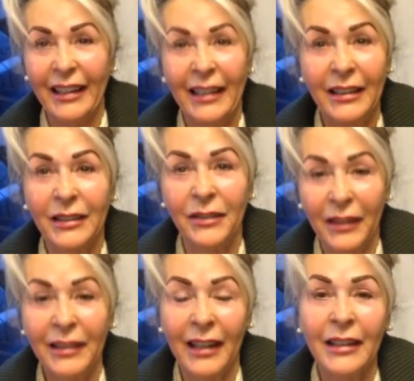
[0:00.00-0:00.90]
It's
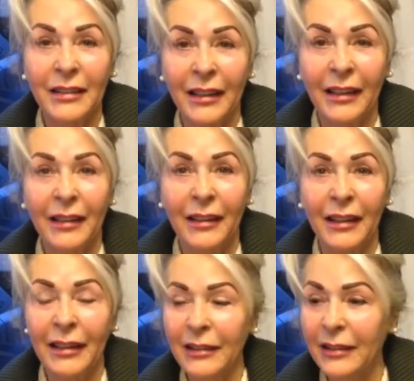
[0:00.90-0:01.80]
fantastic.
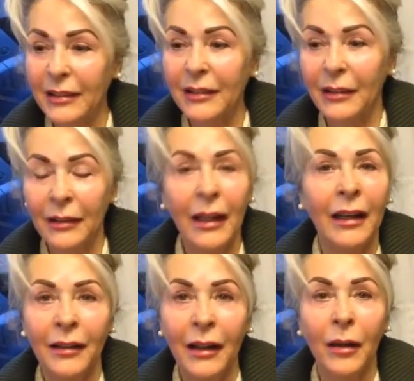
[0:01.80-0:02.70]
Brilliant. It's,
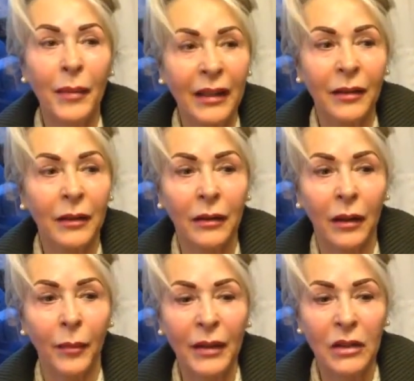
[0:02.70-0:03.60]
I mean,
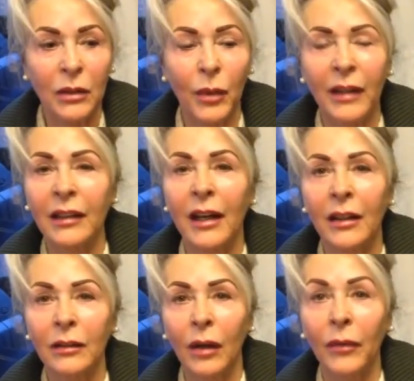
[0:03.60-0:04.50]
she's worked
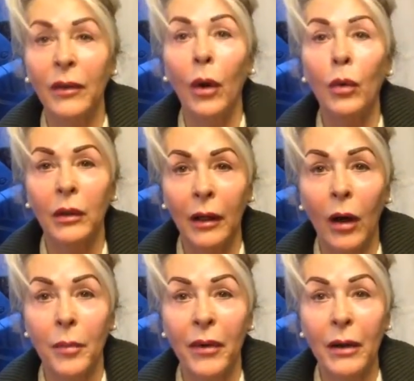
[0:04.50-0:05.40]
hard on the old
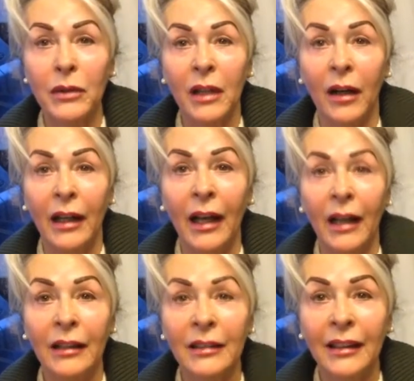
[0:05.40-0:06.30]
eyebrows that
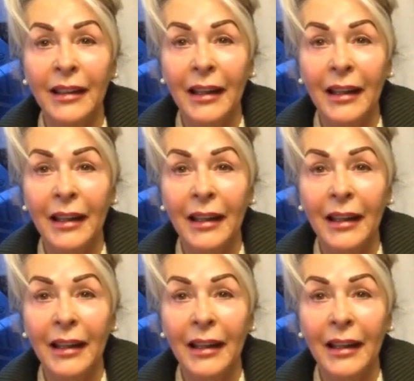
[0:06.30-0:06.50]
I had.